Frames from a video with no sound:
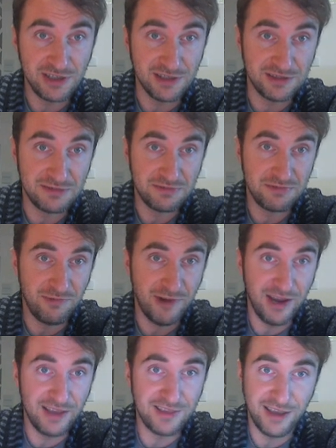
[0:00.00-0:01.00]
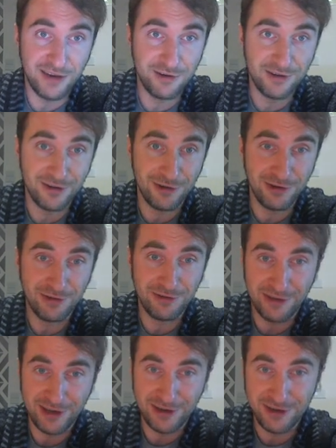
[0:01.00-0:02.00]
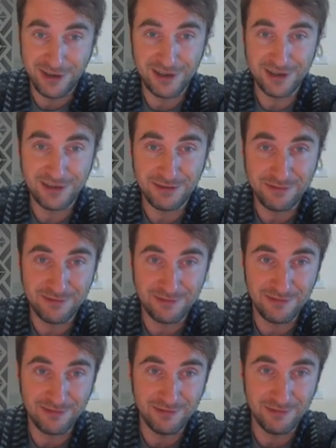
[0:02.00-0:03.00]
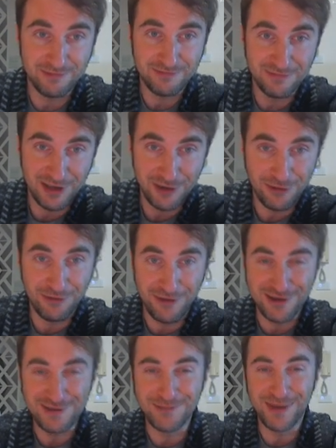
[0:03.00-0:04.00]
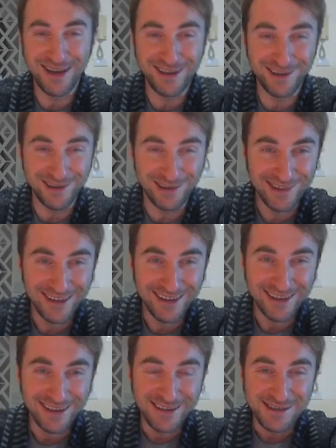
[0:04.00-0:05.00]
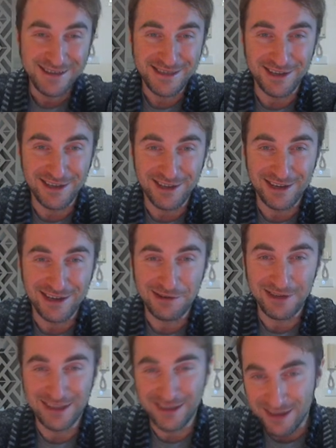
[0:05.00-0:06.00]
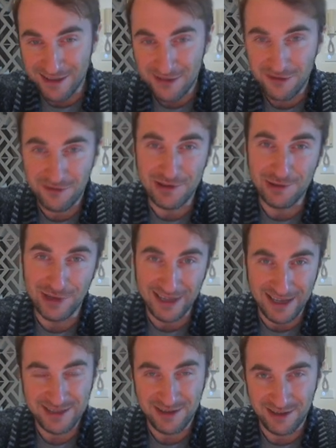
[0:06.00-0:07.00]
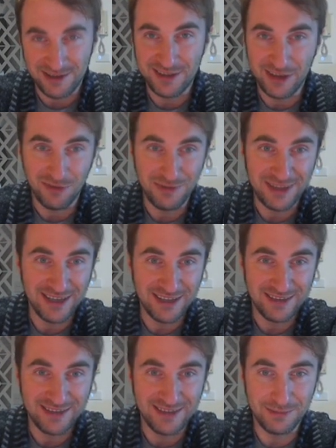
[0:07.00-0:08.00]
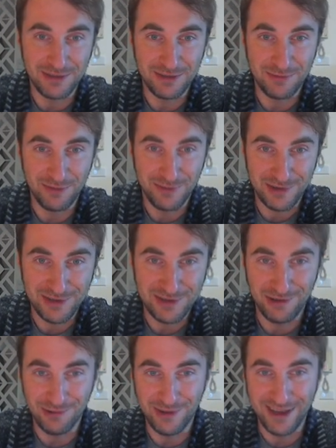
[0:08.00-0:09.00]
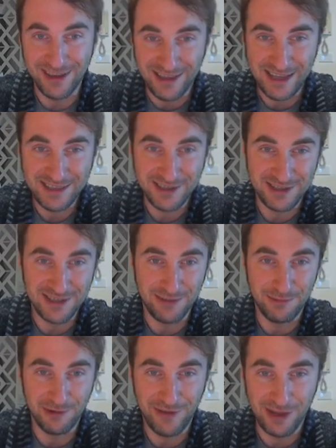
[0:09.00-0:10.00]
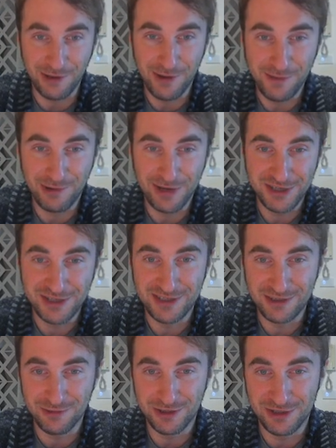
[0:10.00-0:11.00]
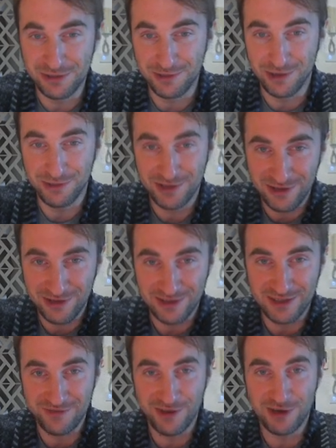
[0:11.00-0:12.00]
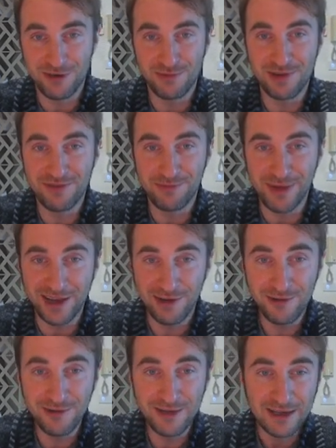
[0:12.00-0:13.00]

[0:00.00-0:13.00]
It's right there in her very bio. So in the interview, I'll ask her to tell me that in a bit more personal way. I'll ask her some more follow-up questions to what she wrote here in this very brief bio.